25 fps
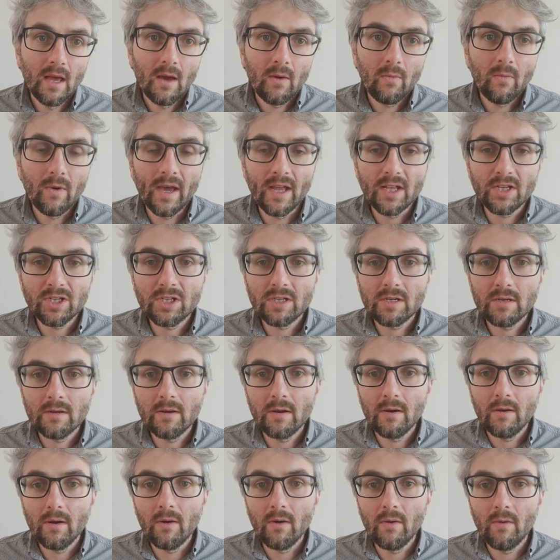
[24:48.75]
which
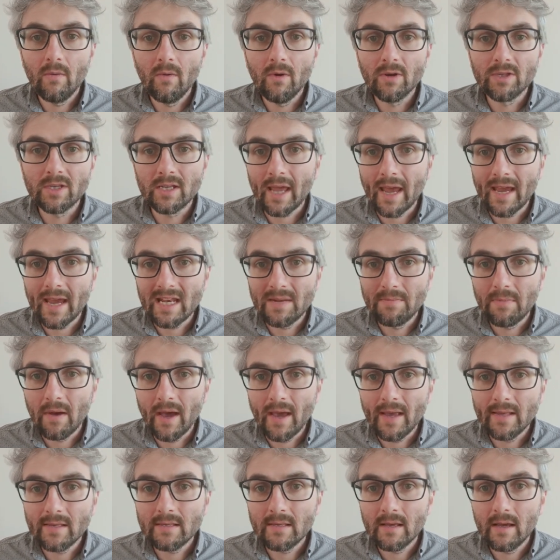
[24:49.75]
was a
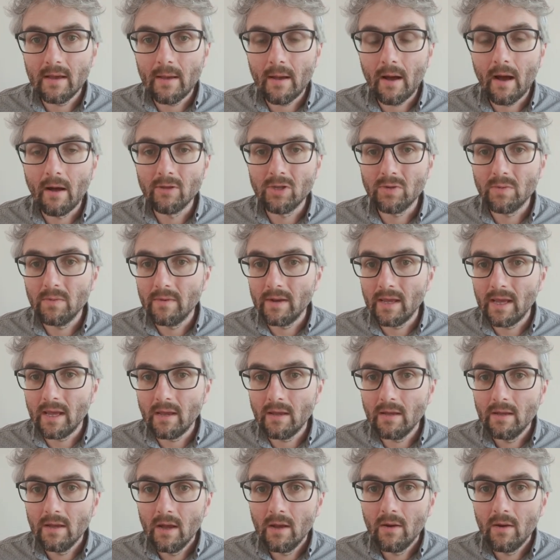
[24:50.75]
database that ultimately